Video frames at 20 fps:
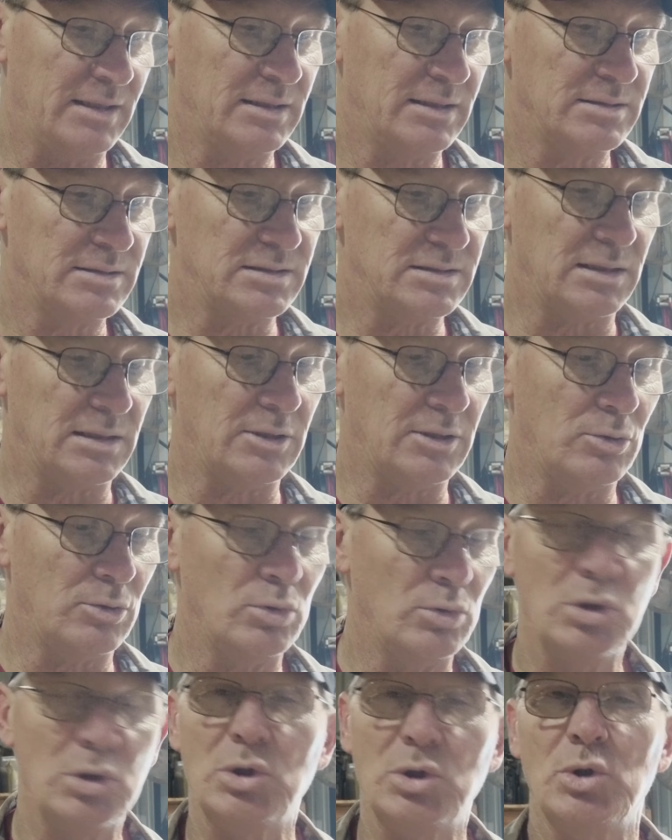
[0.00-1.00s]

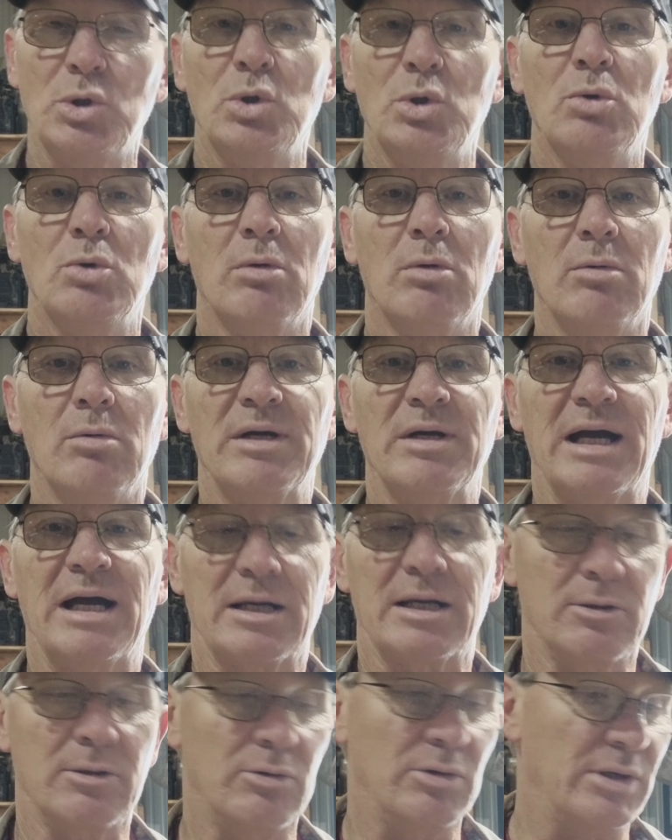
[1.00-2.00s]
So, what we got
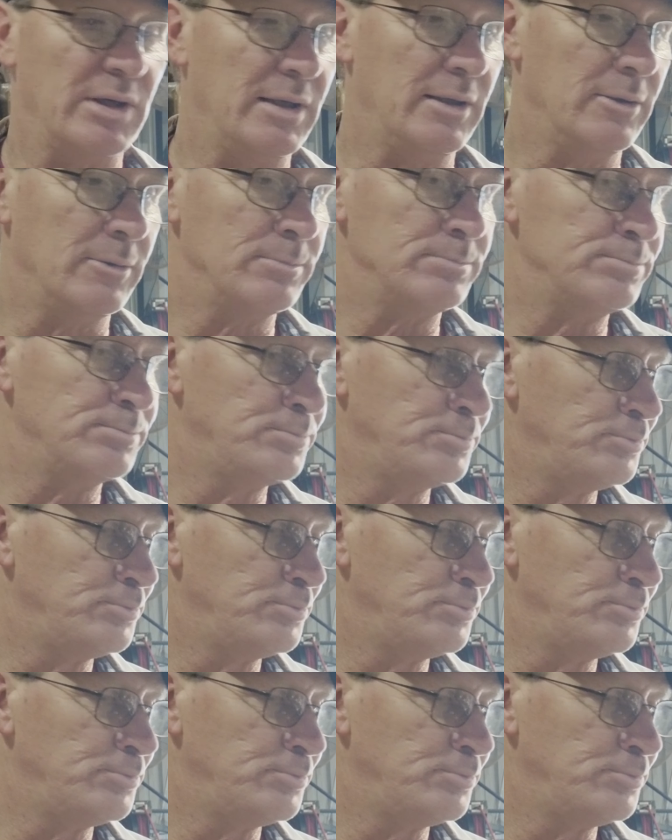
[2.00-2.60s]
going on?